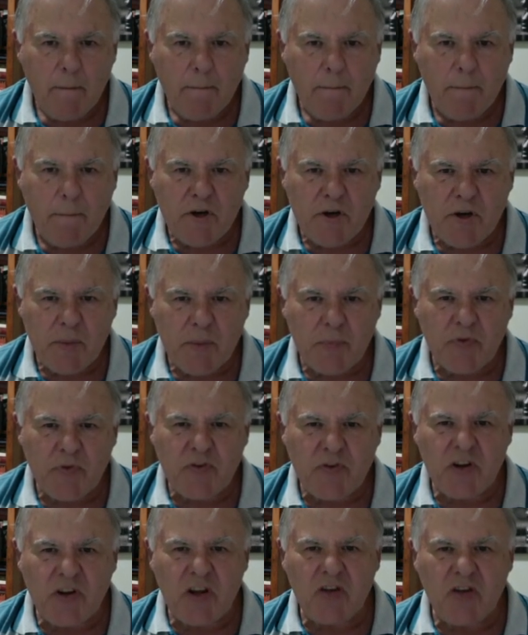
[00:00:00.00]
Bishop
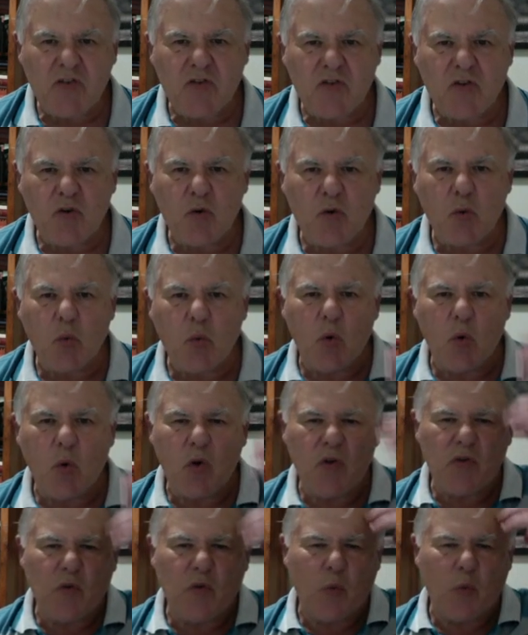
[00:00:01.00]
c2
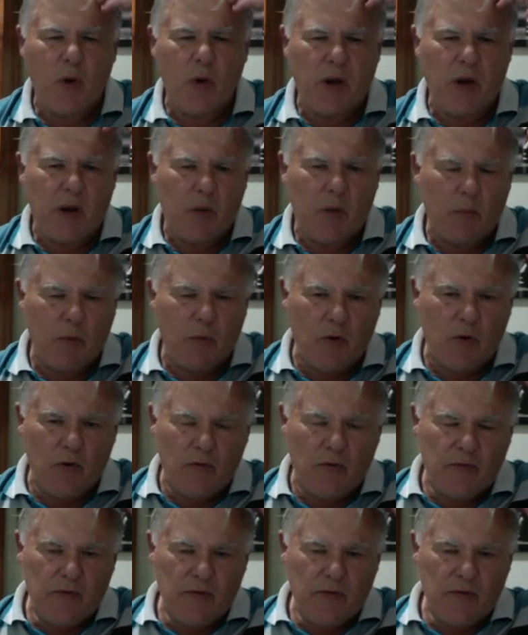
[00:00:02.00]
is a winning move.